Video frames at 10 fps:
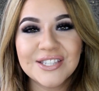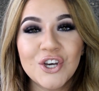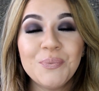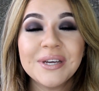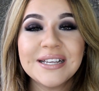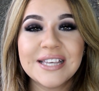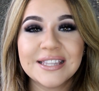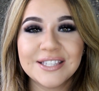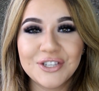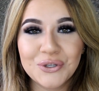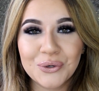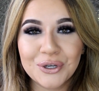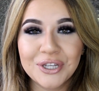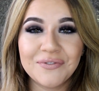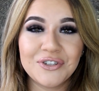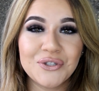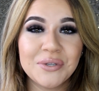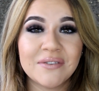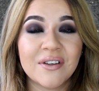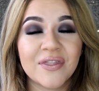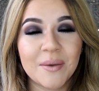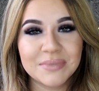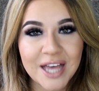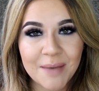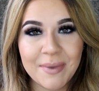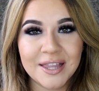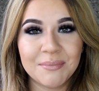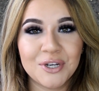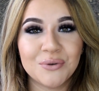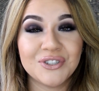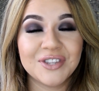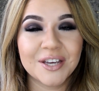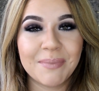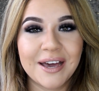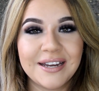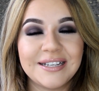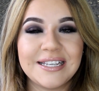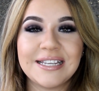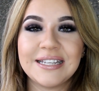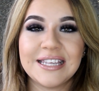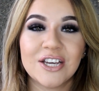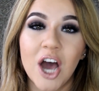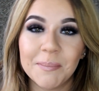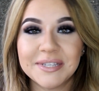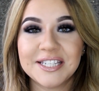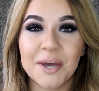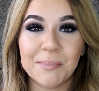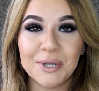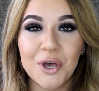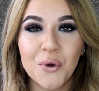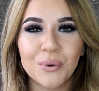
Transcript: So I hope you guys like this tutorial. If you do, give it a thumbs up and let me know what you think about it in the comments down below.